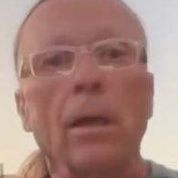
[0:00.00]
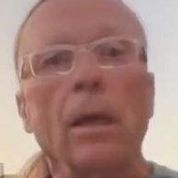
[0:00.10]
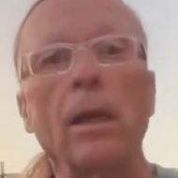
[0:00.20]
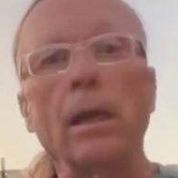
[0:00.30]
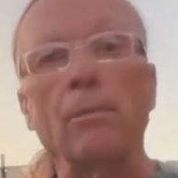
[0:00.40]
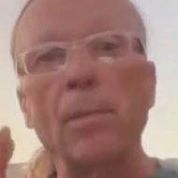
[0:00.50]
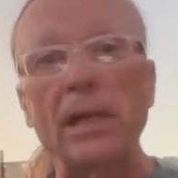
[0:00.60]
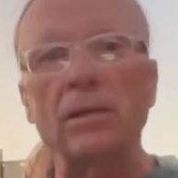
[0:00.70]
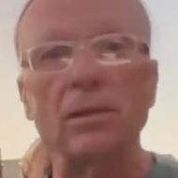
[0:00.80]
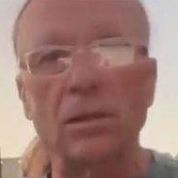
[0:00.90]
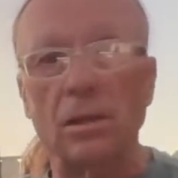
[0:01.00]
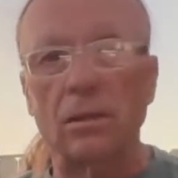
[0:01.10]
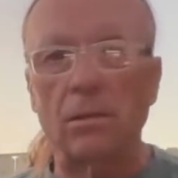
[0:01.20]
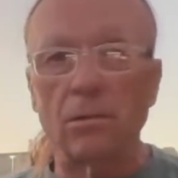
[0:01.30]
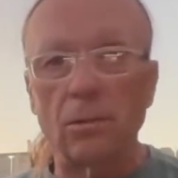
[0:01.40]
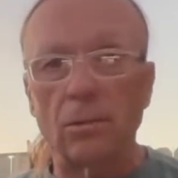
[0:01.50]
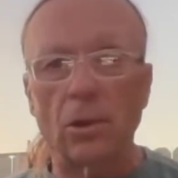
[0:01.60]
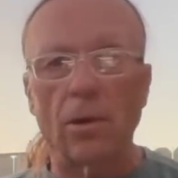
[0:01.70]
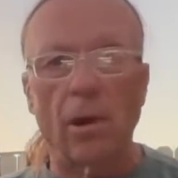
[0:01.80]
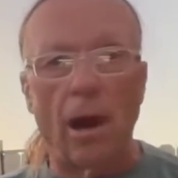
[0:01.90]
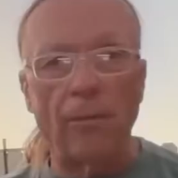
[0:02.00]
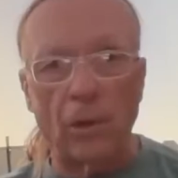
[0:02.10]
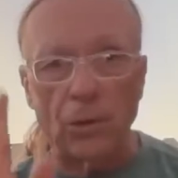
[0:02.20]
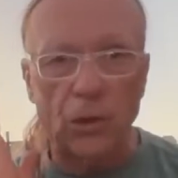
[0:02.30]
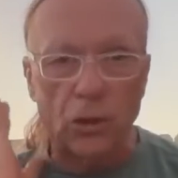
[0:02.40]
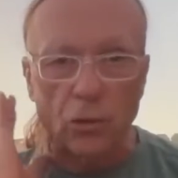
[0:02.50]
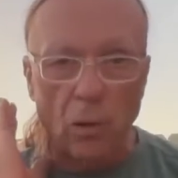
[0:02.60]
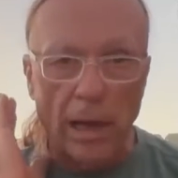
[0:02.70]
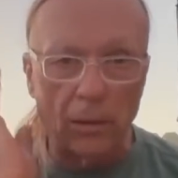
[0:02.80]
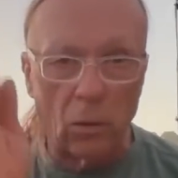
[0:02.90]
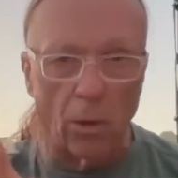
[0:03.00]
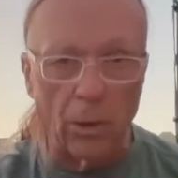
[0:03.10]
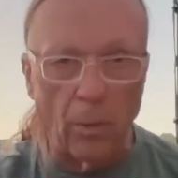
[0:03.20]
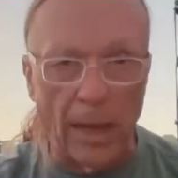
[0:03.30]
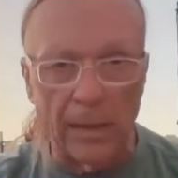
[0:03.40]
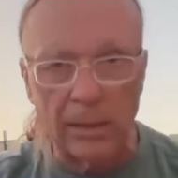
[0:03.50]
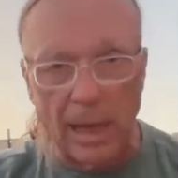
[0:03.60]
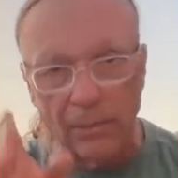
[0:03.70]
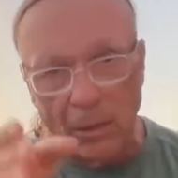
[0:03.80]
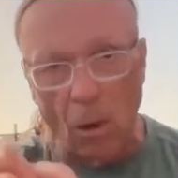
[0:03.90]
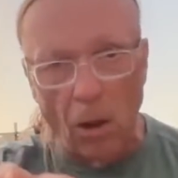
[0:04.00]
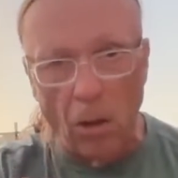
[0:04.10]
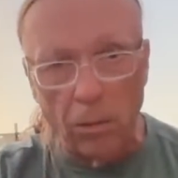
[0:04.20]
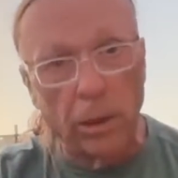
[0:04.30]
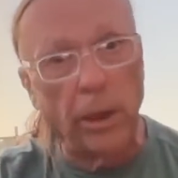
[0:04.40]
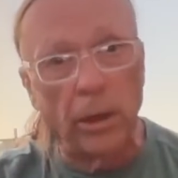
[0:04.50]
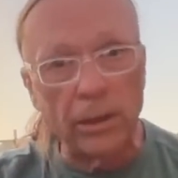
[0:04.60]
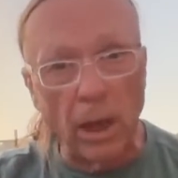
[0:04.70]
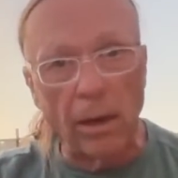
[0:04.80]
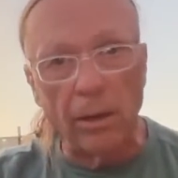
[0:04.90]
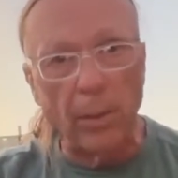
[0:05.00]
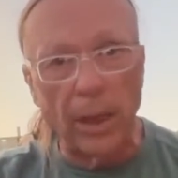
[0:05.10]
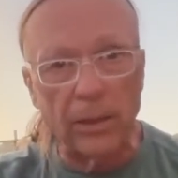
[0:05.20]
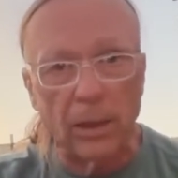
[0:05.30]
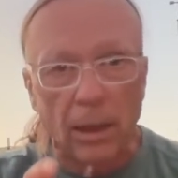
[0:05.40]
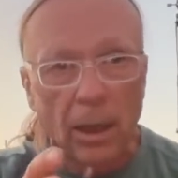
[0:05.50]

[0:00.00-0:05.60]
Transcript: he misses the turnoff and goes straight toward the base, out the road. He's not on the base.